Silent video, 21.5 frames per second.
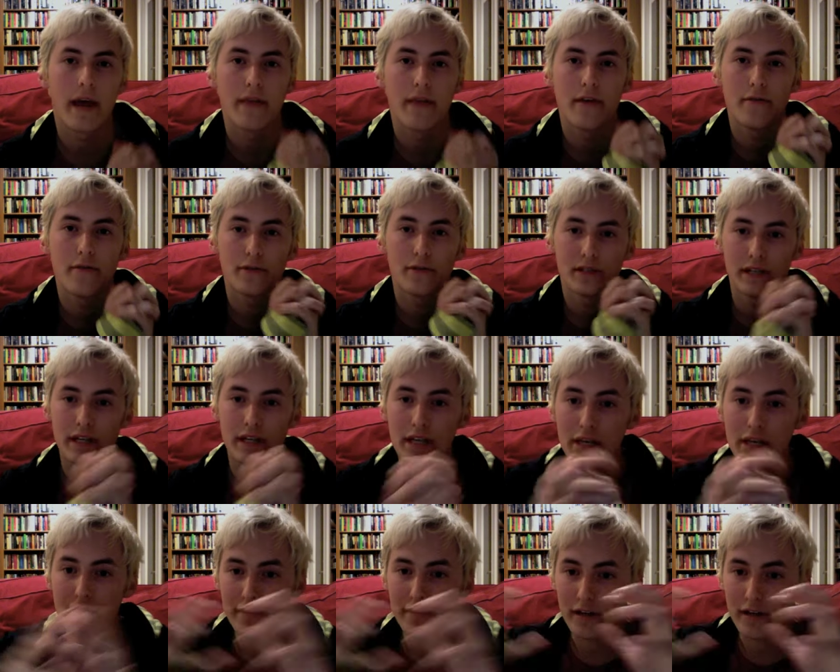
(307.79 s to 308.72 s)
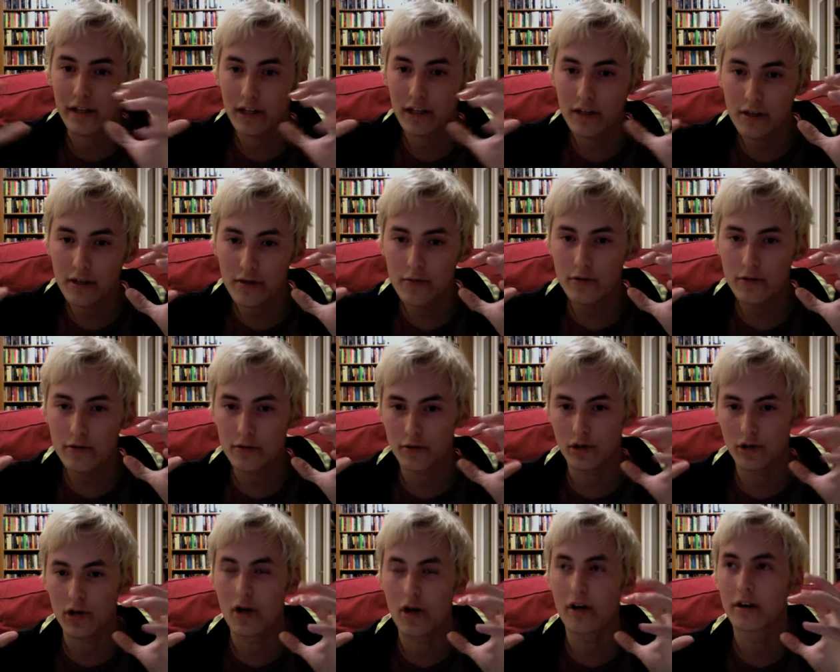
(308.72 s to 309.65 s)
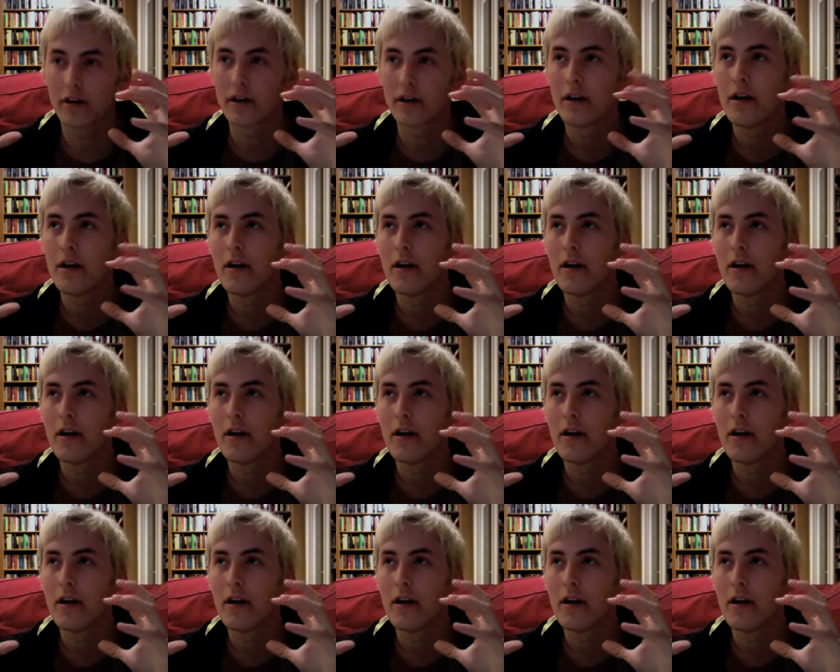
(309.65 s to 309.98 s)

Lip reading: and then there's an even huger chunk